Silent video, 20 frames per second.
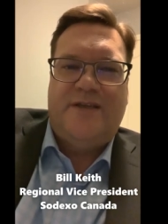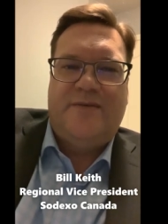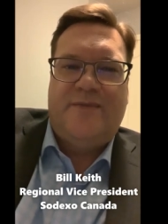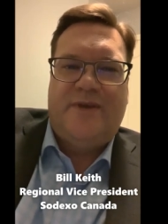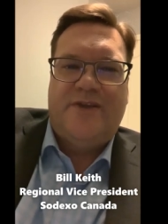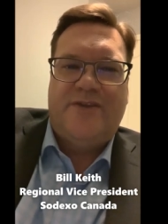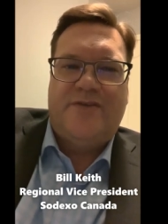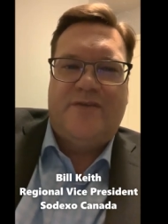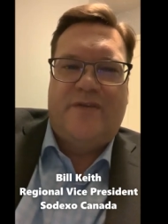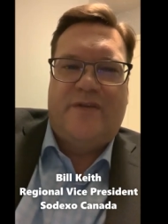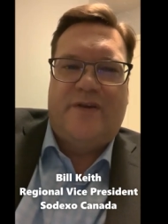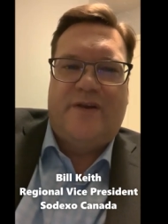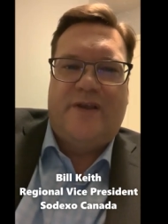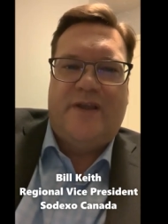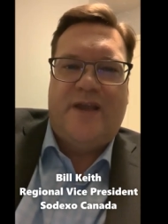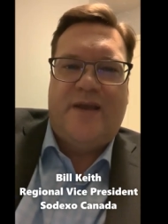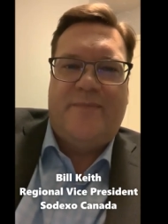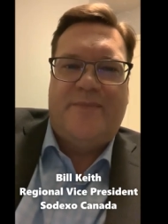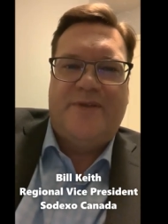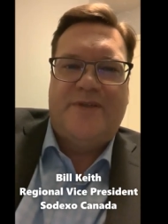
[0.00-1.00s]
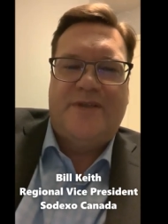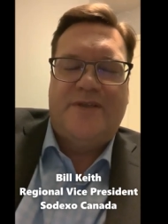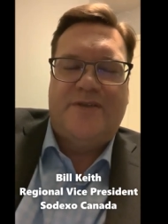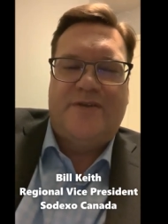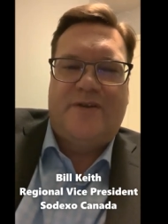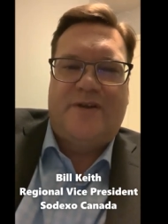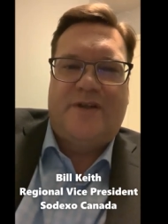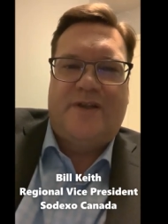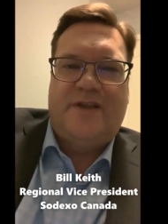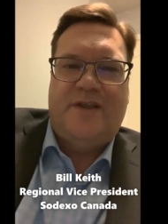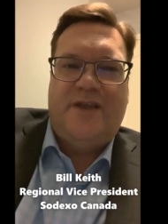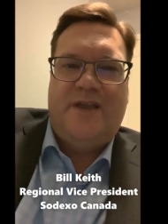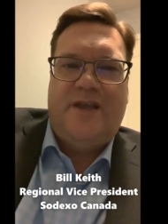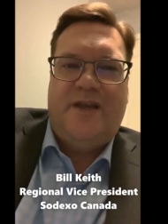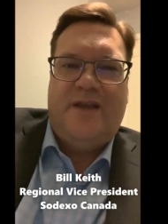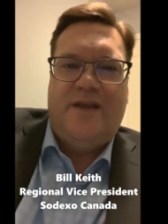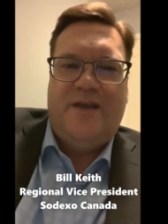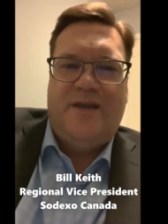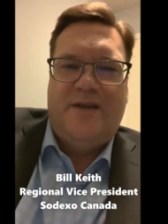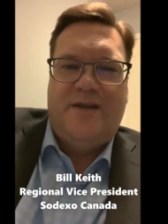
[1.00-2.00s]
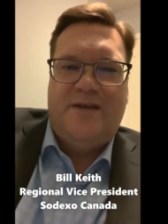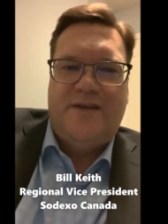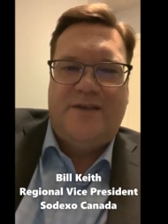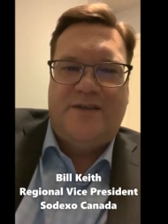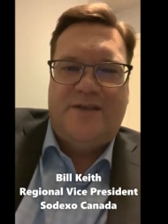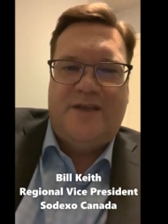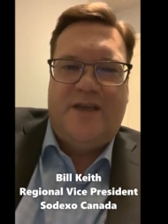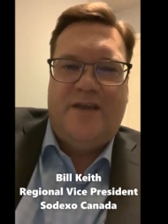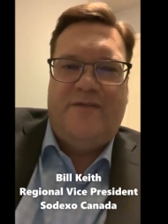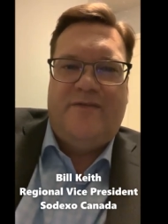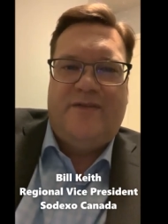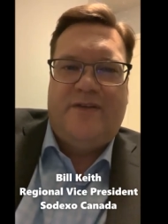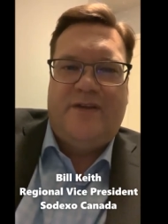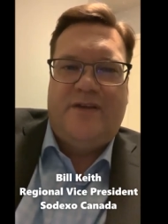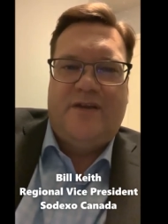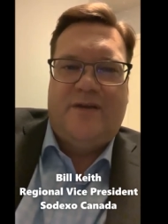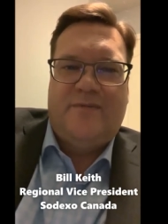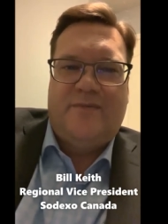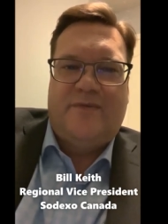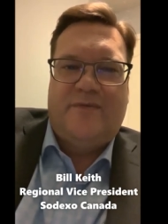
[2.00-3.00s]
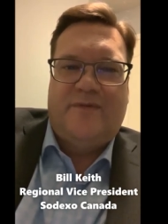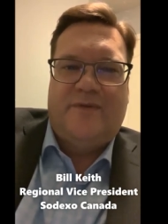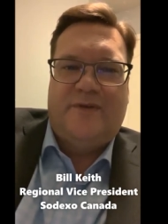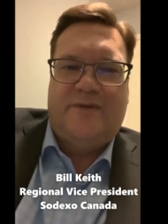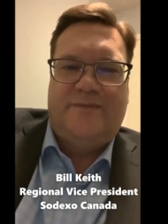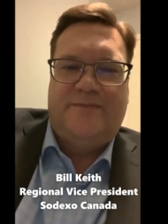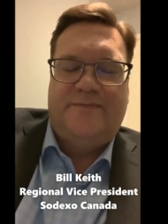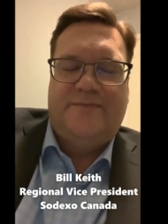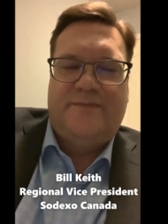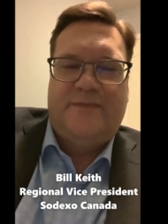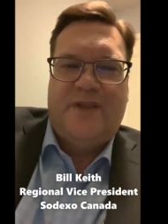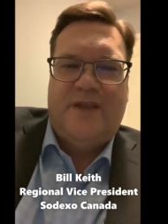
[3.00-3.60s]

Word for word: to make sure that our campuses are clean, safe, and comfortable.